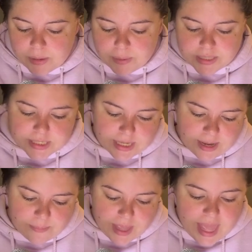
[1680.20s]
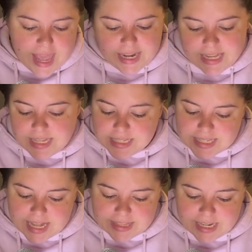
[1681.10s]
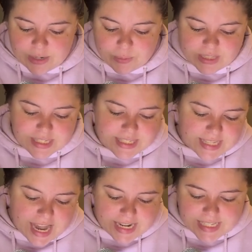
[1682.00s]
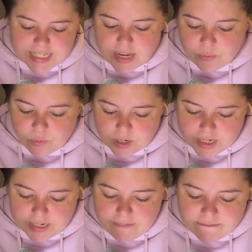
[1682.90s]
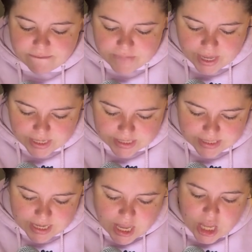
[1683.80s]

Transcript: up on Sam, and he sat there with the saddest and worried face.